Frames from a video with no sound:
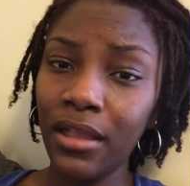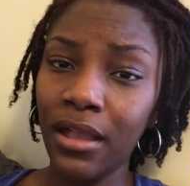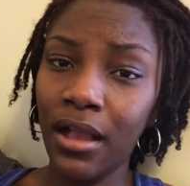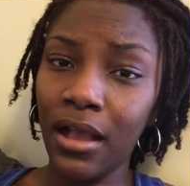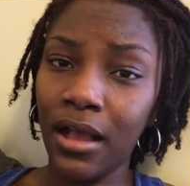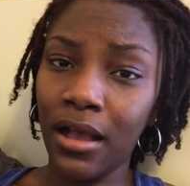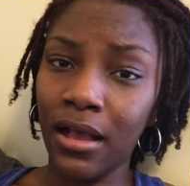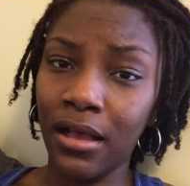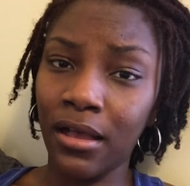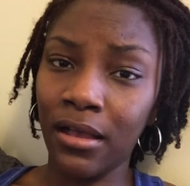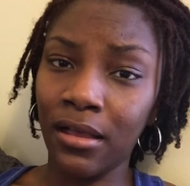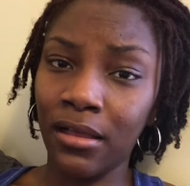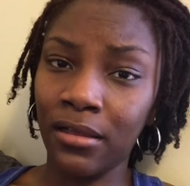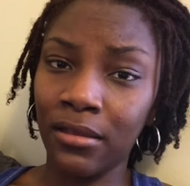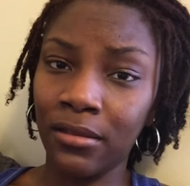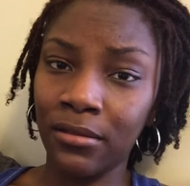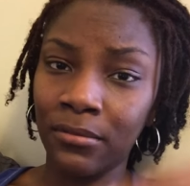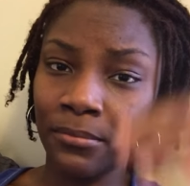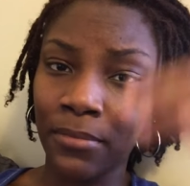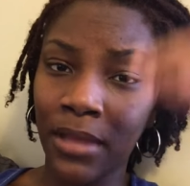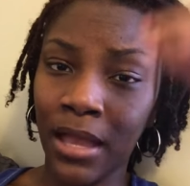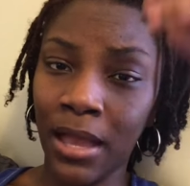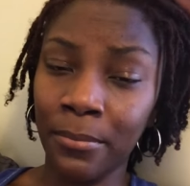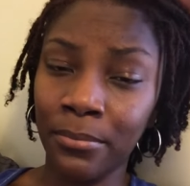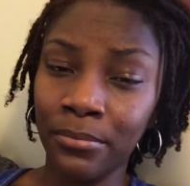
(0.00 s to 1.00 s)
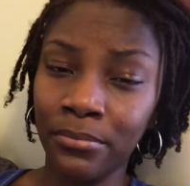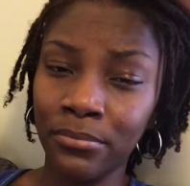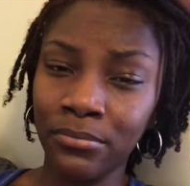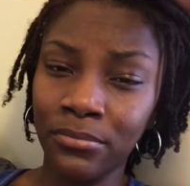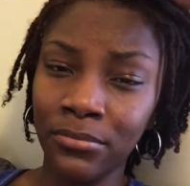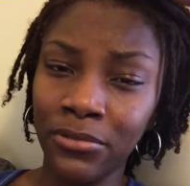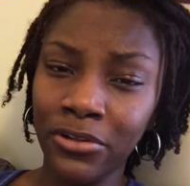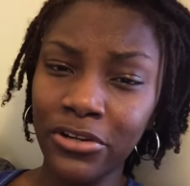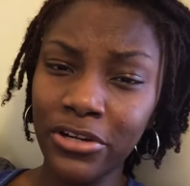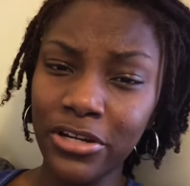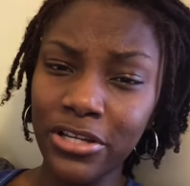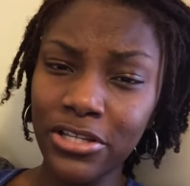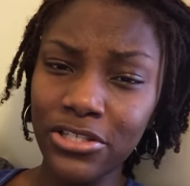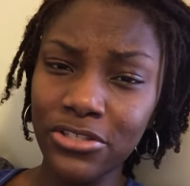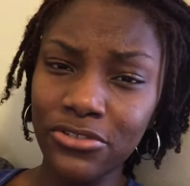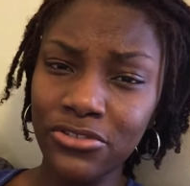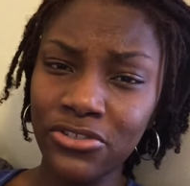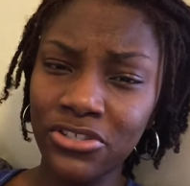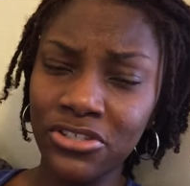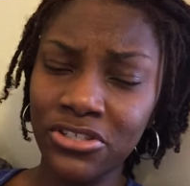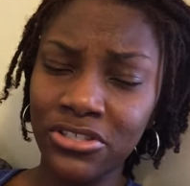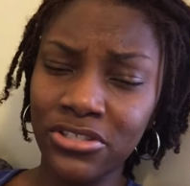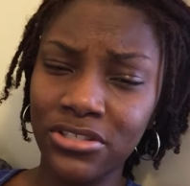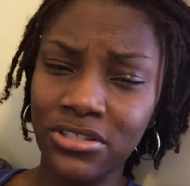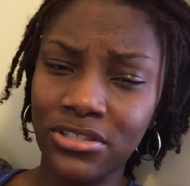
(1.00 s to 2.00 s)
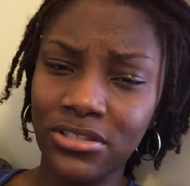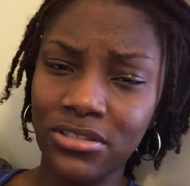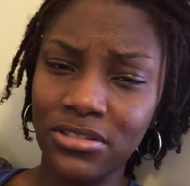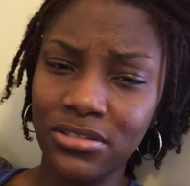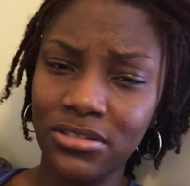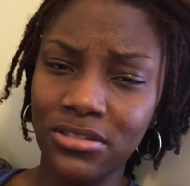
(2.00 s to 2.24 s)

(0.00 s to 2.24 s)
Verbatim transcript: Um, I'm learning to just